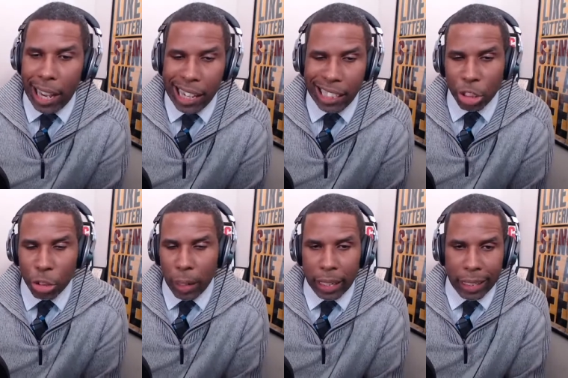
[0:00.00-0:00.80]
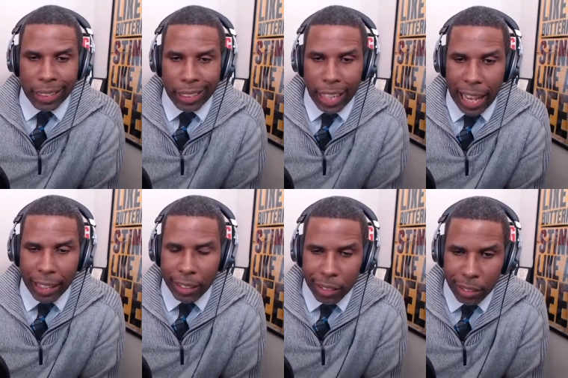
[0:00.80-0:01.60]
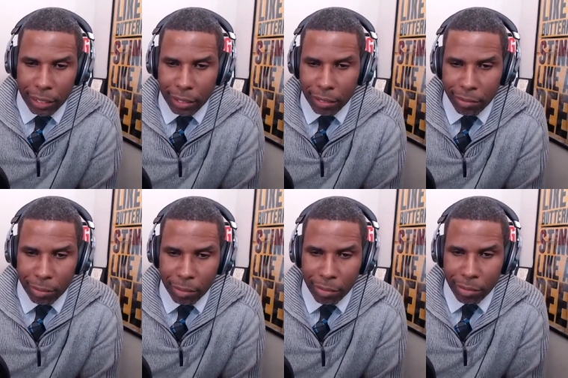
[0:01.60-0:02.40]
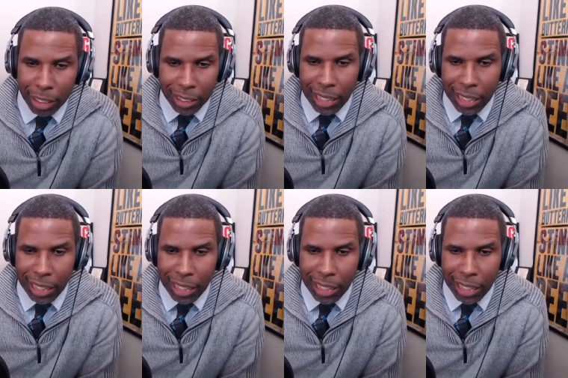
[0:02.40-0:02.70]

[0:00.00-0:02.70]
he's great against stats, just